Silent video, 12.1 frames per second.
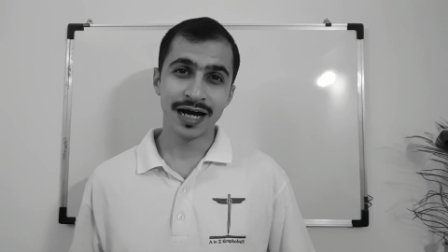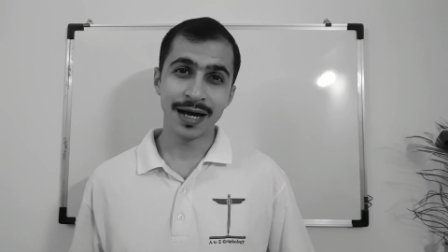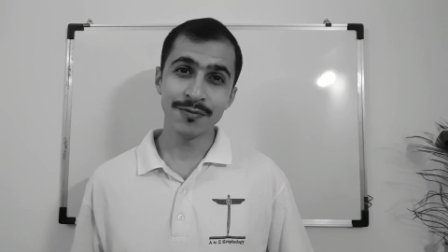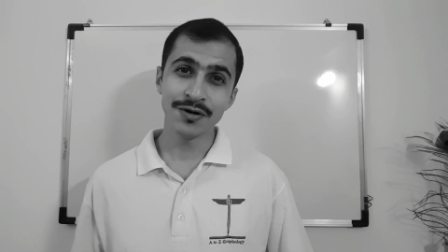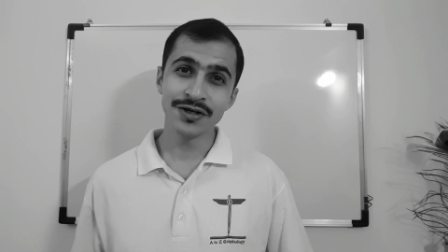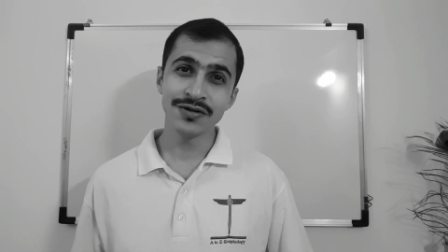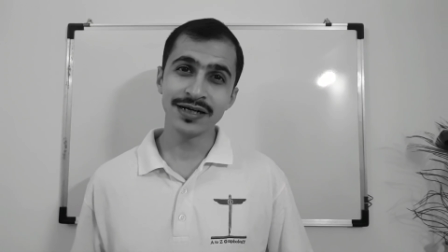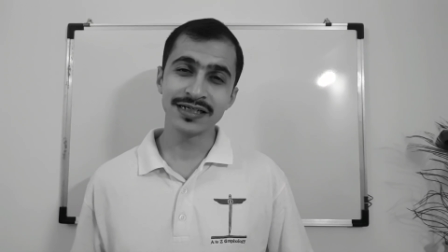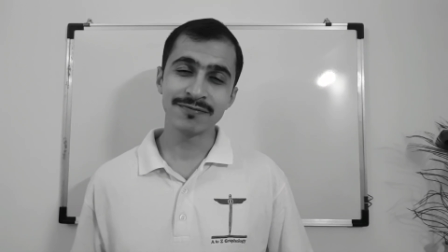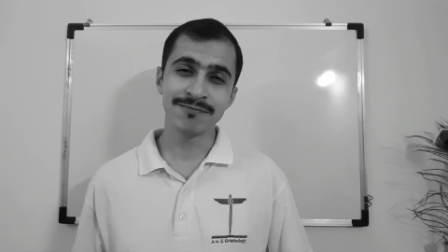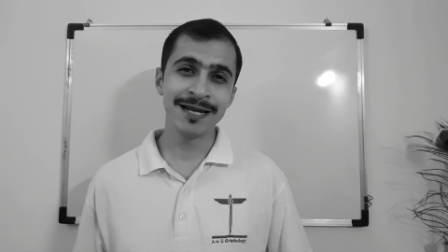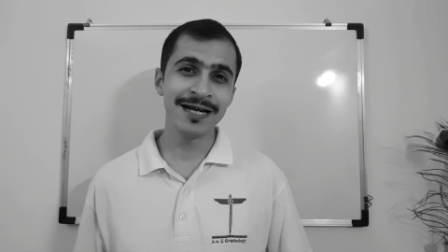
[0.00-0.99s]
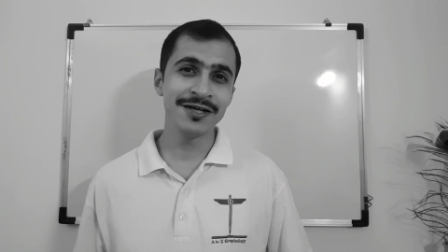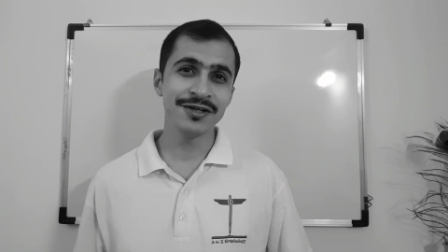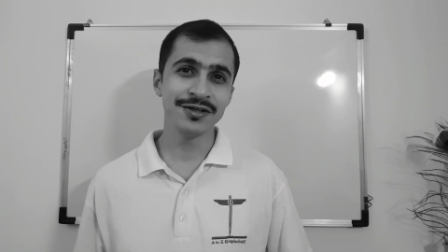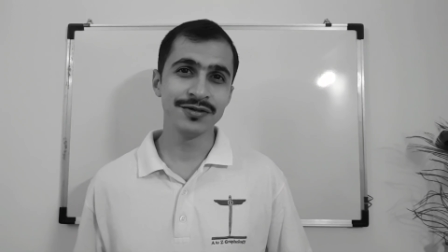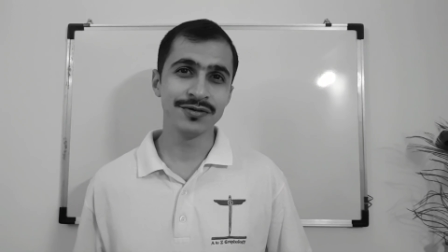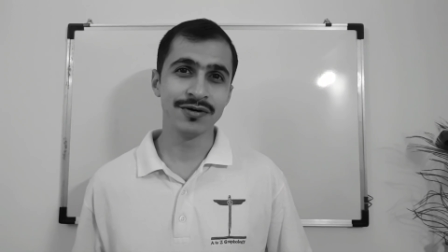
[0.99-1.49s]
I am going to explain
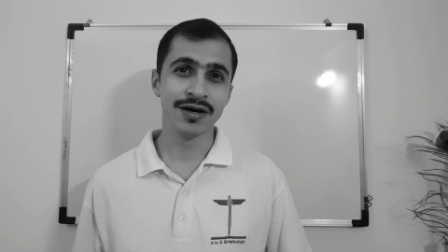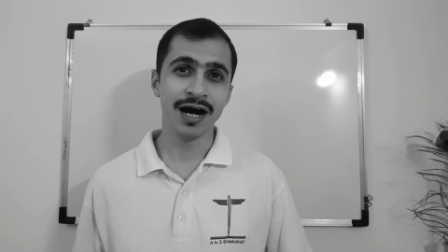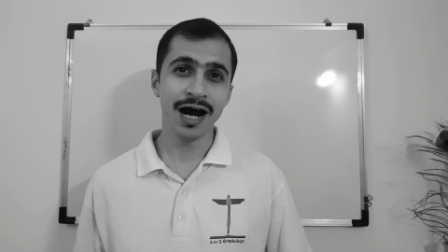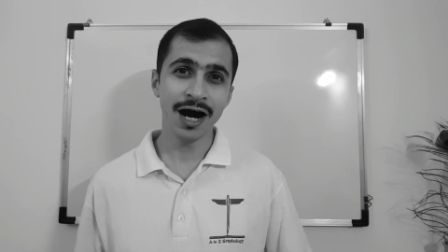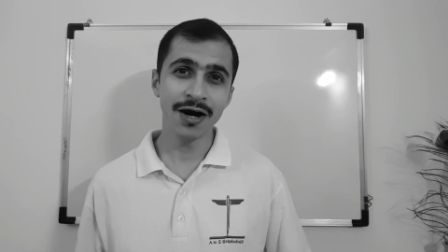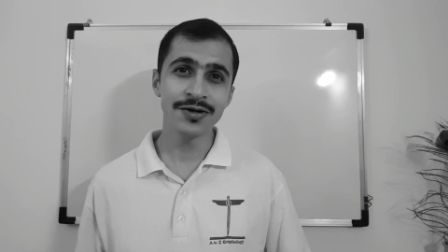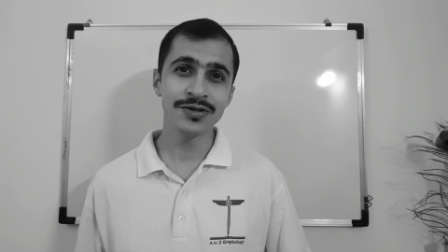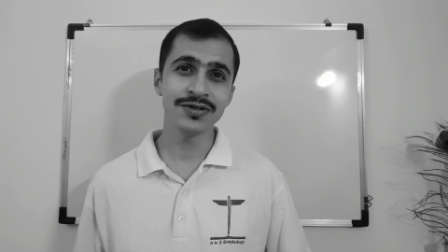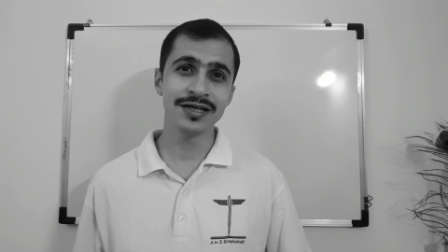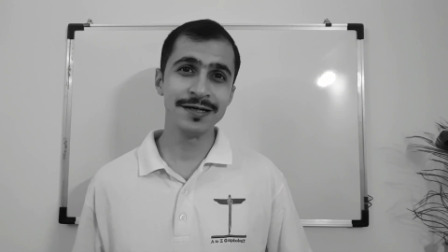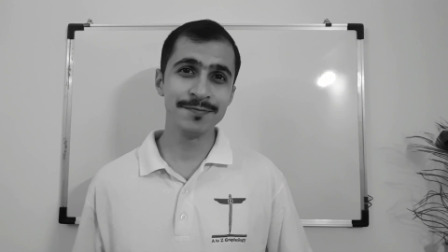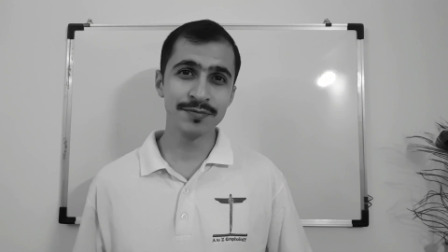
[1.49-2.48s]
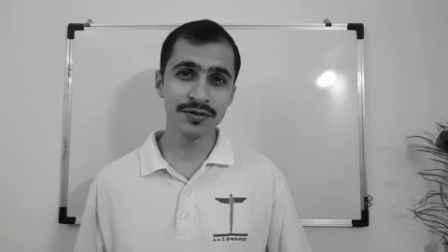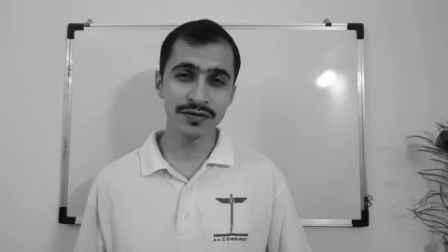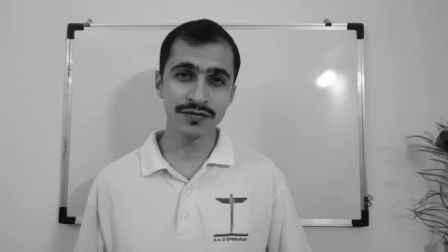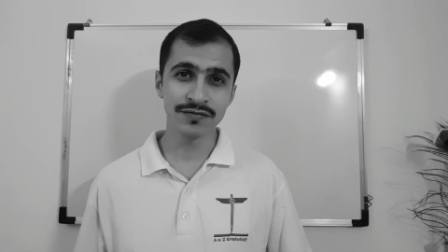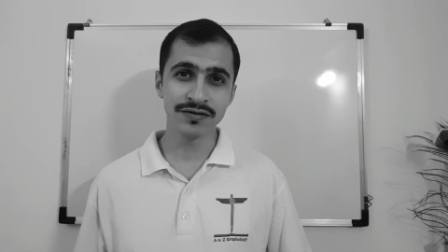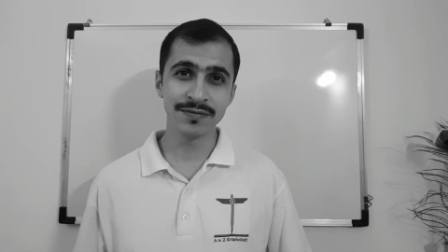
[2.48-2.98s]
to you how to
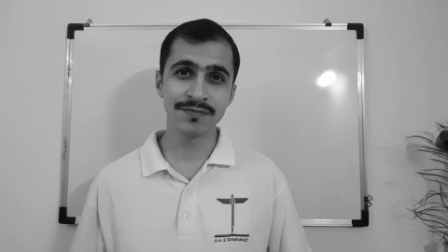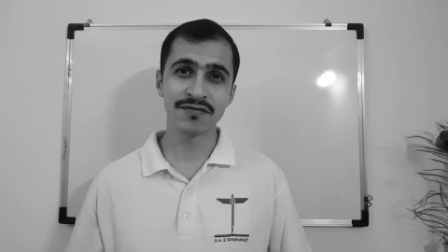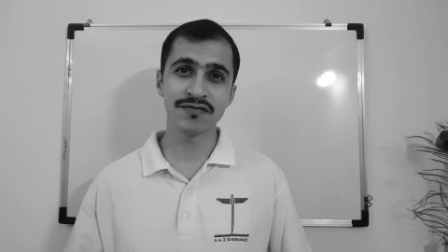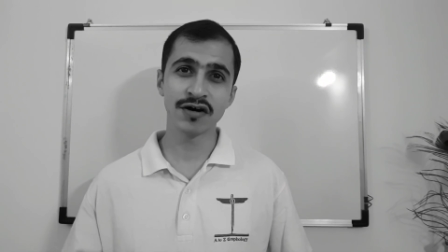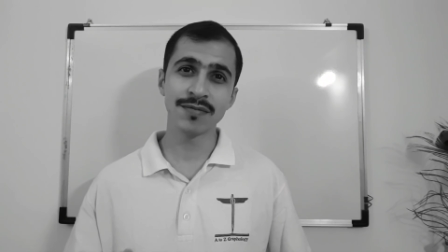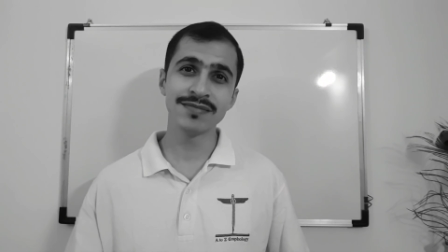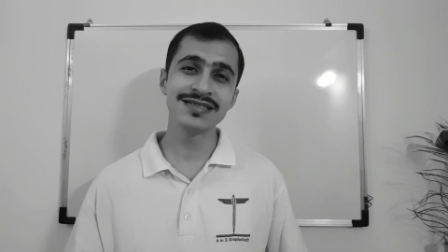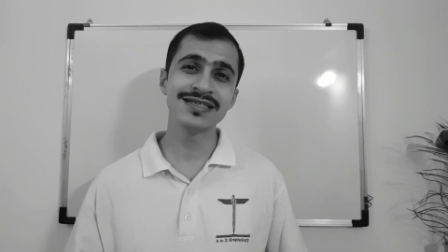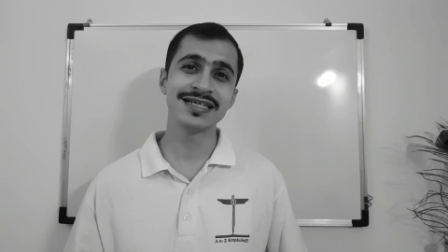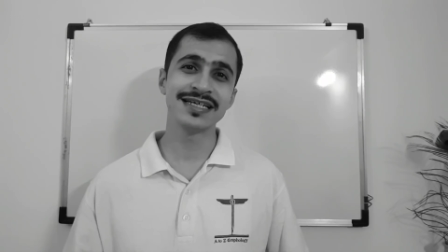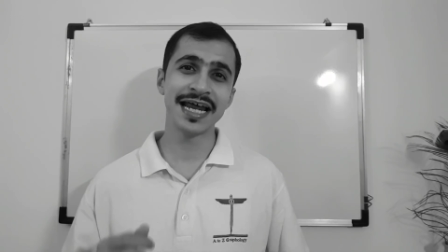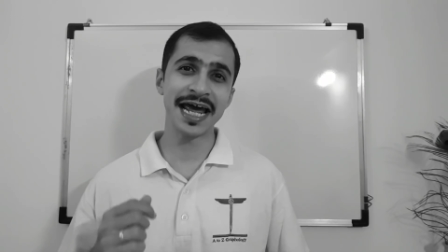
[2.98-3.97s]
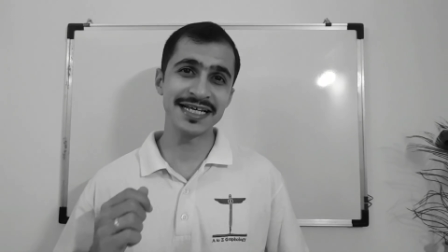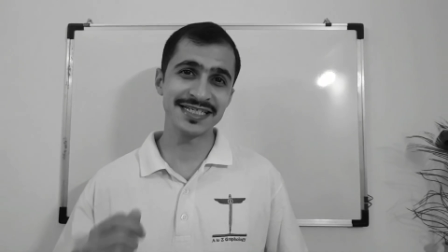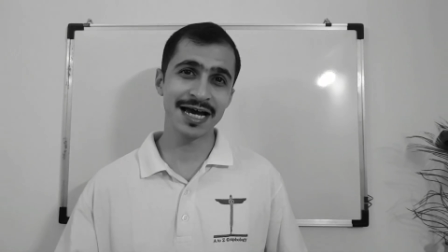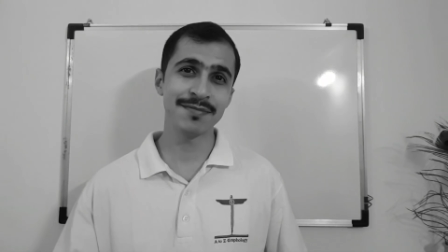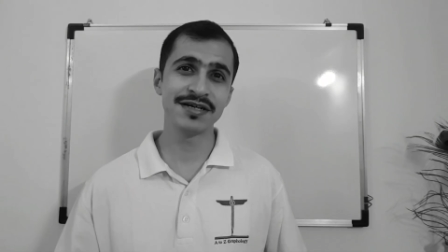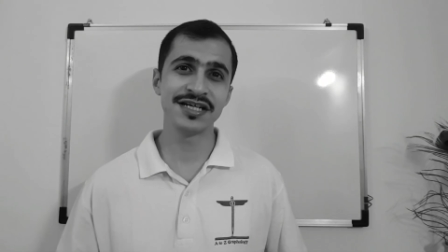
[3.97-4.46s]
improve the performance in an
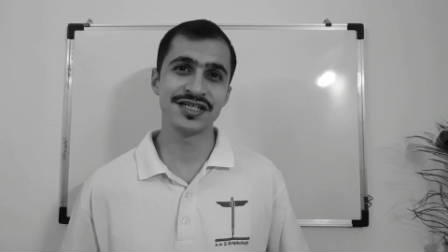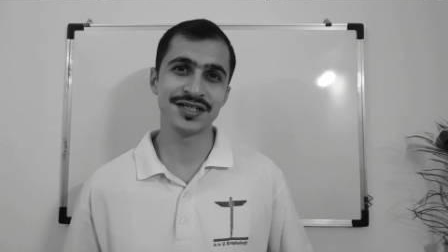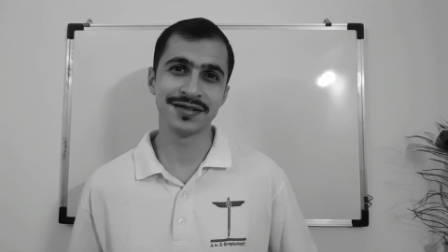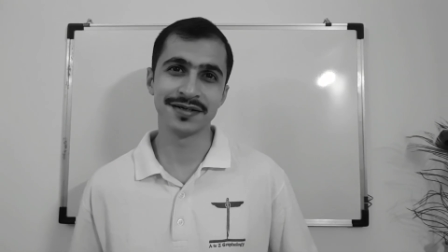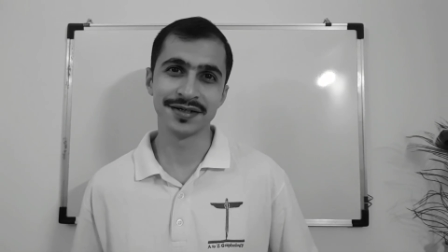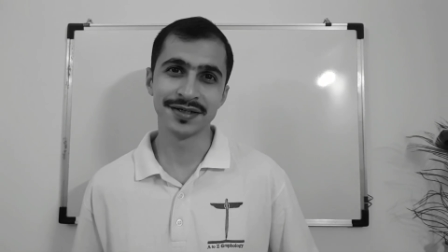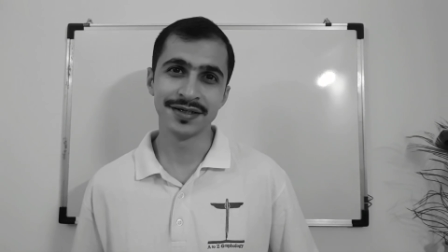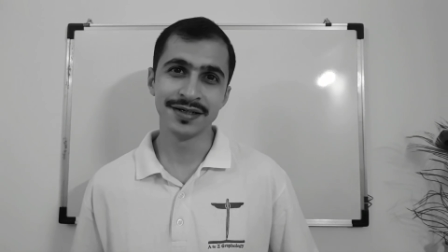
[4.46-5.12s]
examination.